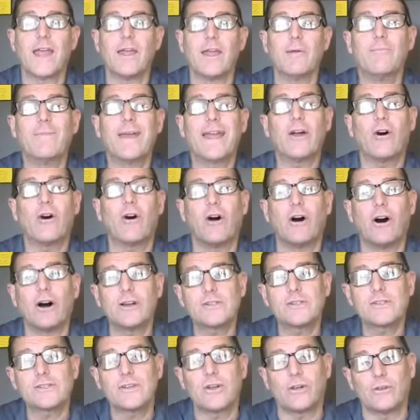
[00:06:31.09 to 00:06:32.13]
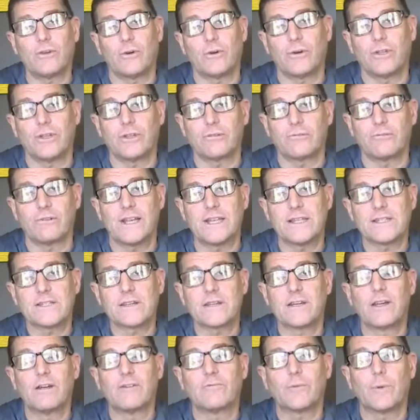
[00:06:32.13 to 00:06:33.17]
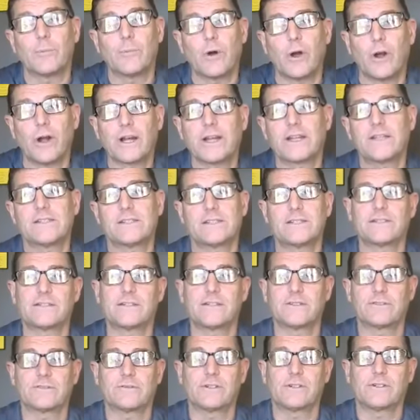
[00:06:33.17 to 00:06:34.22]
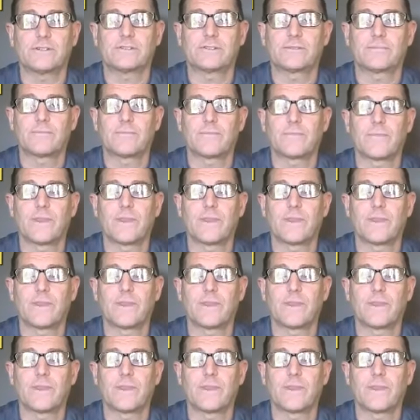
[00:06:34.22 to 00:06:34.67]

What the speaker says: It may also lower your risk for Parkinson's disease.